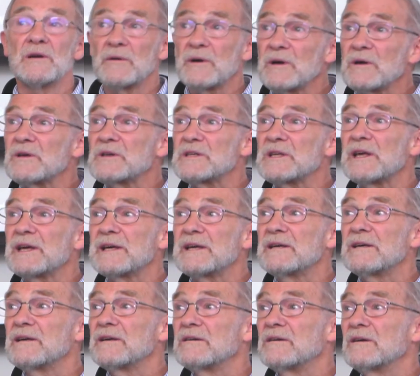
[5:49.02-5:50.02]
you know what it looks like?
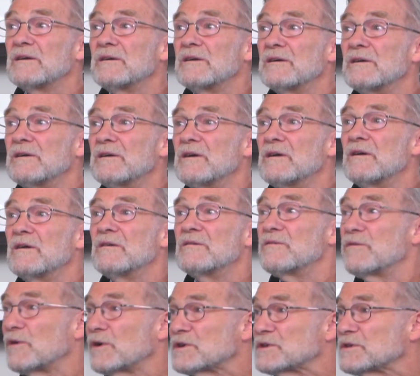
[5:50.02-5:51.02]

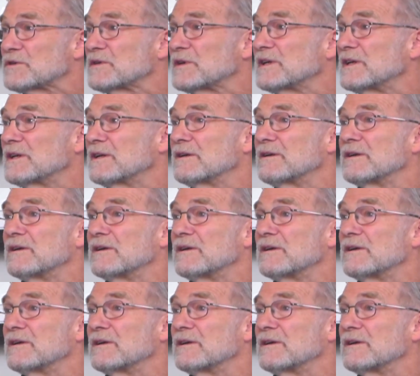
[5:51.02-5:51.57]
Forgery,